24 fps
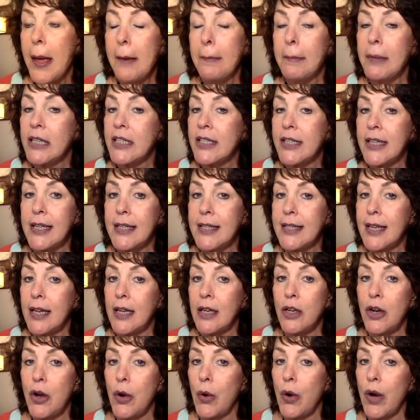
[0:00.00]
But she
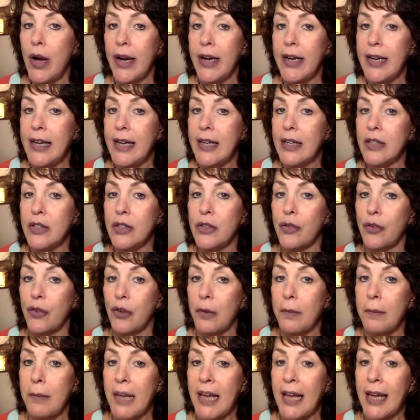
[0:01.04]
said, "No, honey, it's
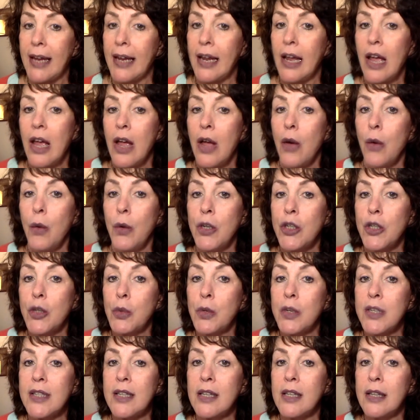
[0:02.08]
for me," which
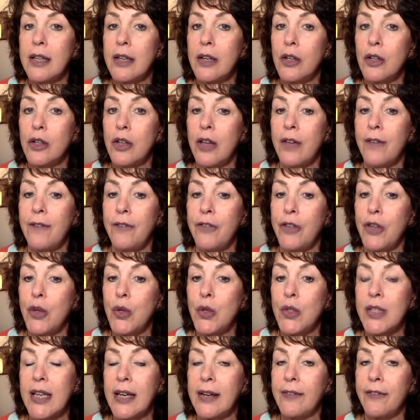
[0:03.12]
was a little
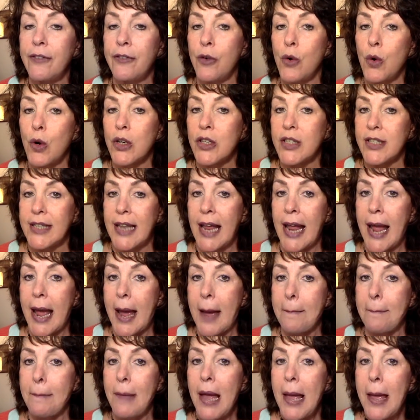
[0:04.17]
confusing for
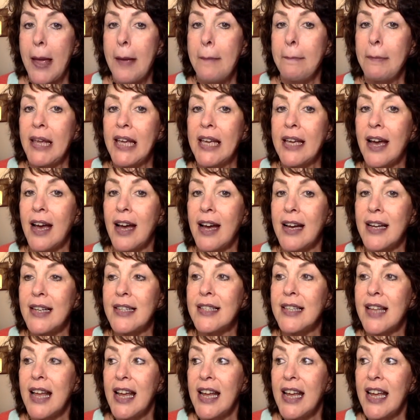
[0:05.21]
Sam
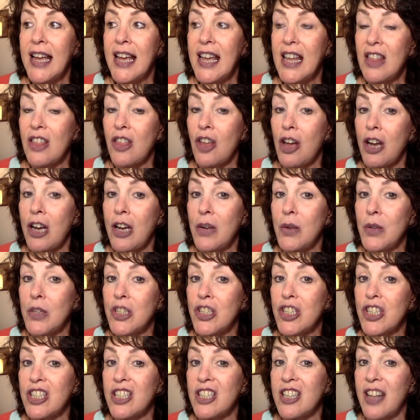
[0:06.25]
because he thought he
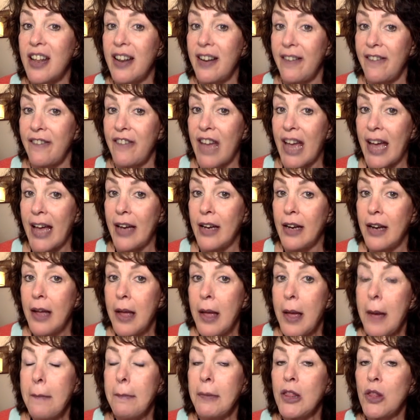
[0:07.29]
was just at a vet.
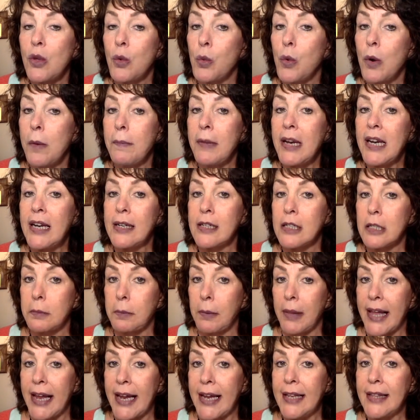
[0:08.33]
But the woman
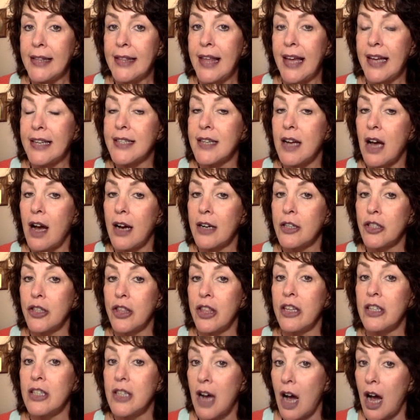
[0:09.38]
explained that
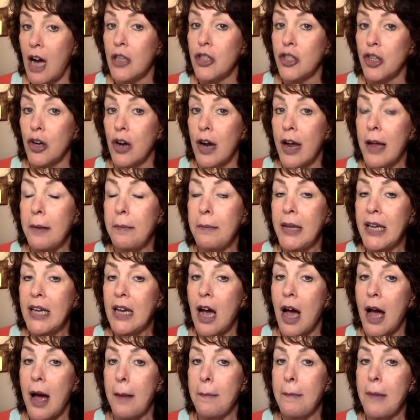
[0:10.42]
the doctor had
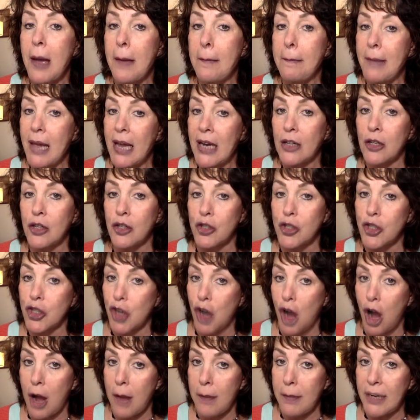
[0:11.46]
become a medical
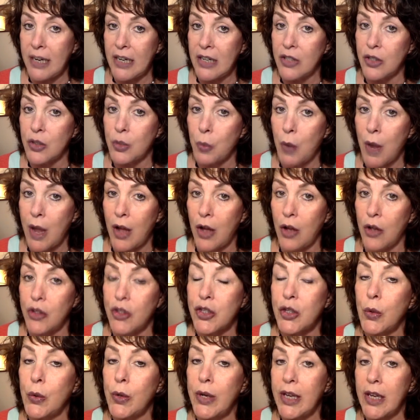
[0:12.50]
shaman as well,
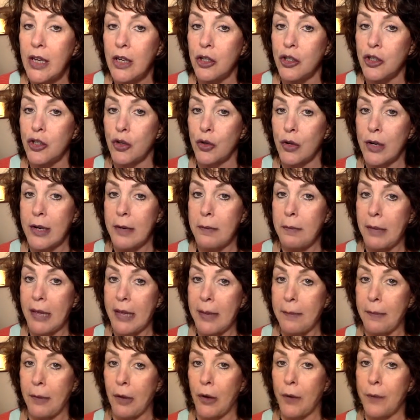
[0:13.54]
so he could treat
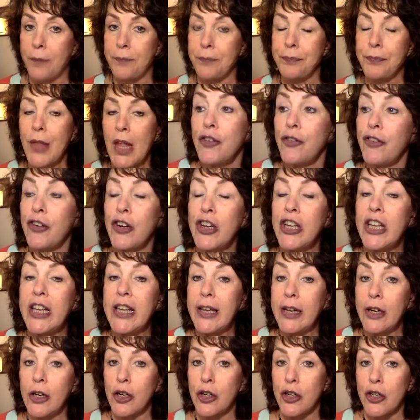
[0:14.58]
people. For
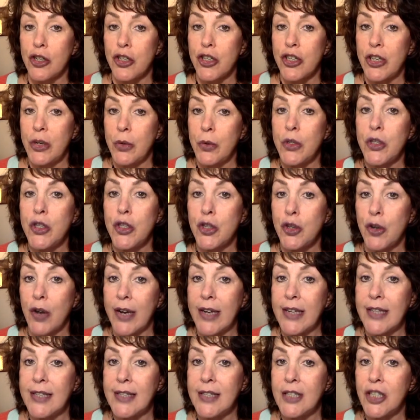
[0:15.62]
years, she was
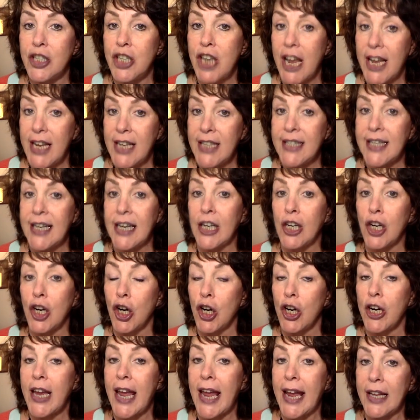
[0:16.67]
chasing
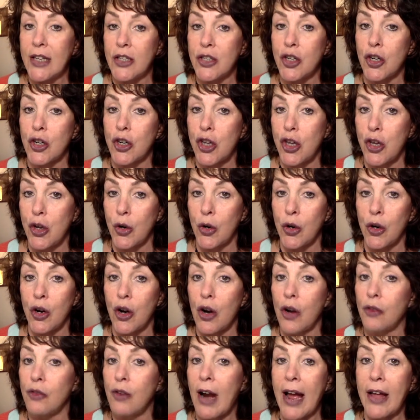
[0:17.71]
her cancer cure
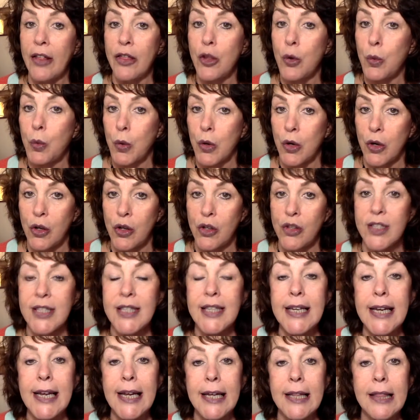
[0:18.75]
around the world,
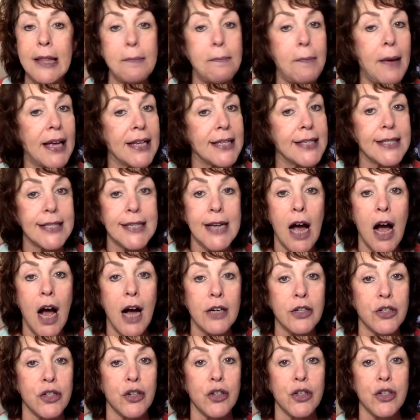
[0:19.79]
seeing the best
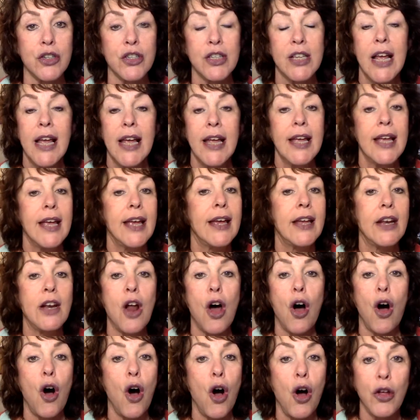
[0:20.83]
doctors
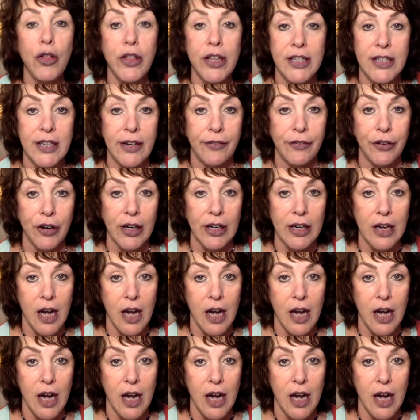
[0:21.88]
in all the different